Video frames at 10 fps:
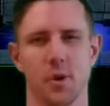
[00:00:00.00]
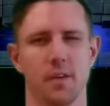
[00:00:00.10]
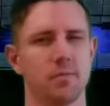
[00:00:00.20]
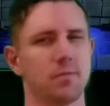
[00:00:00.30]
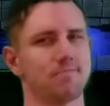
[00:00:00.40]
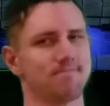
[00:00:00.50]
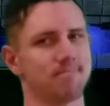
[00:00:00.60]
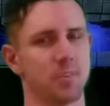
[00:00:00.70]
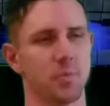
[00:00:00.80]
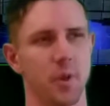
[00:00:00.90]
you have
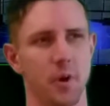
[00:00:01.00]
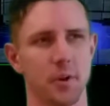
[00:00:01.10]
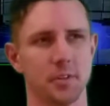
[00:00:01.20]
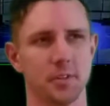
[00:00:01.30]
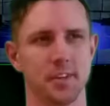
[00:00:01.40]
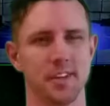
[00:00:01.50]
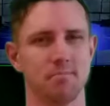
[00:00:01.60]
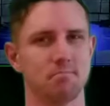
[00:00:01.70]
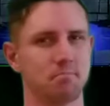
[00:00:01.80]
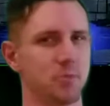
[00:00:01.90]

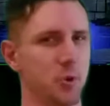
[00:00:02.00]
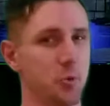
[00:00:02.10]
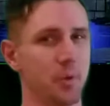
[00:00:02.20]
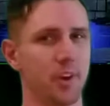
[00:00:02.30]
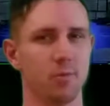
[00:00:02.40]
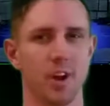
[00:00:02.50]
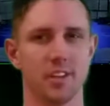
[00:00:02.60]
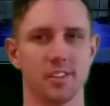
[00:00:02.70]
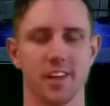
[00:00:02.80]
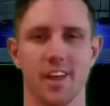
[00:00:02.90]
honestly too many
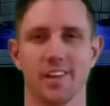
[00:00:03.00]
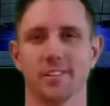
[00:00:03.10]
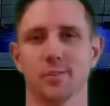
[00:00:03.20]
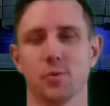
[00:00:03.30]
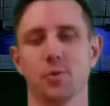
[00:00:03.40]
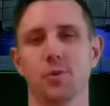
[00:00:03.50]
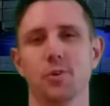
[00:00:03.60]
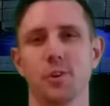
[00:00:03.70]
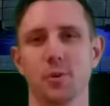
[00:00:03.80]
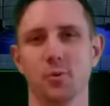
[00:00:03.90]
rest days,
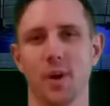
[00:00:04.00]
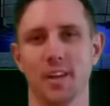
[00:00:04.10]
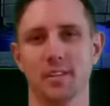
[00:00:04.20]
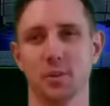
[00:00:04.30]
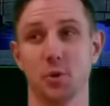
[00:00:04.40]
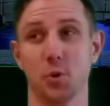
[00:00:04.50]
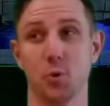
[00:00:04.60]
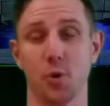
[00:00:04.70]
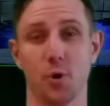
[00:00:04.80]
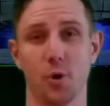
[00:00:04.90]
or you rest
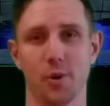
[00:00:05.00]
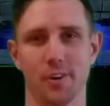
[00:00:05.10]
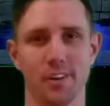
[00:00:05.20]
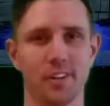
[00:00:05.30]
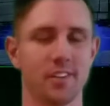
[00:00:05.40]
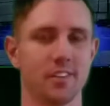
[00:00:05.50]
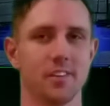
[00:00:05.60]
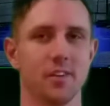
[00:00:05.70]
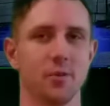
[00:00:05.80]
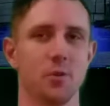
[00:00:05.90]
too hard.
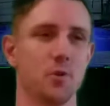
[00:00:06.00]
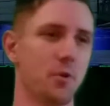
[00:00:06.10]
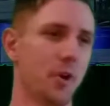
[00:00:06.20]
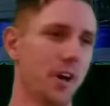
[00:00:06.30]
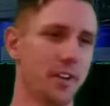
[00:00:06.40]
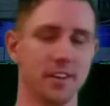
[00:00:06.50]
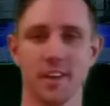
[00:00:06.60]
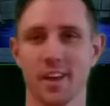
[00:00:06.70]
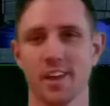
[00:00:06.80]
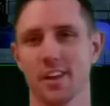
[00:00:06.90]
You know, you go out
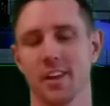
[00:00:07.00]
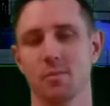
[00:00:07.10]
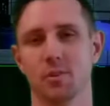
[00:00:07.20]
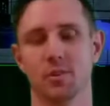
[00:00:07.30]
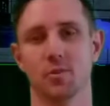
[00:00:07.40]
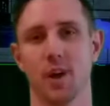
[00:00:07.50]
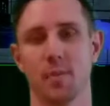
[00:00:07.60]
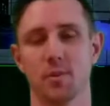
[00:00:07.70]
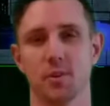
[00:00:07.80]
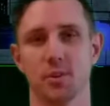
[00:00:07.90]
and eat a bunch of
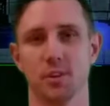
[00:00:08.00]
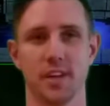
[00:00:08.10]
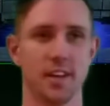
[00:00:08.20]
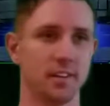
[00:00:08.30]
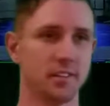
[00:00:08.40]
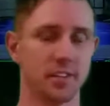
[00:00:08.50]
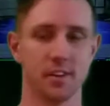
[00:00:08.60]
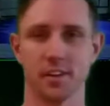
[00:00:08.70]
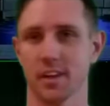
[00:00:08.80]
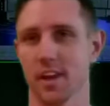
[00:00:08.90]
crap you shouldn't eat, sit
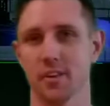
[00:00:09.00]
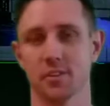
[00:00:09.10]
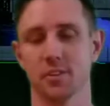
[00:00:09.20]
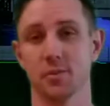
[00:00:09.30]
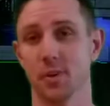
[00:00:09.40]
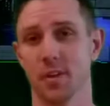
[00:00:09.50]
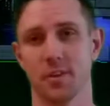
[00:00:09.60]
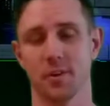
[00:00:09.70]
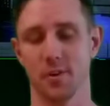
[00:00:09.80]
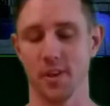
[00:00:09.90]
on the couch and do
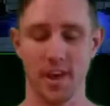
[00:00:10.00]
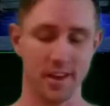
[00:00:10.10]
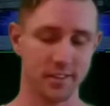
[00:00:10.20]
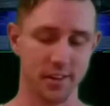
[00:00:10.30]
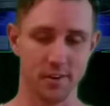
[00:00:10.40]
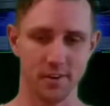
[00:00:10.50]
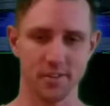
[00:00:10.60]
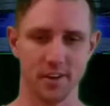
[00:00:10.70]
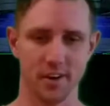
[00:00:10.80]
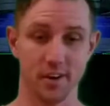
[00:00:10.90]
nothing all day, etc.,
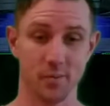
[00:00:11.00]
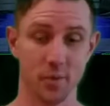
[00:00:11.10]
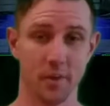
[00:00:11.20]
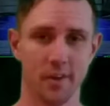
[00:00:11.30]
etc.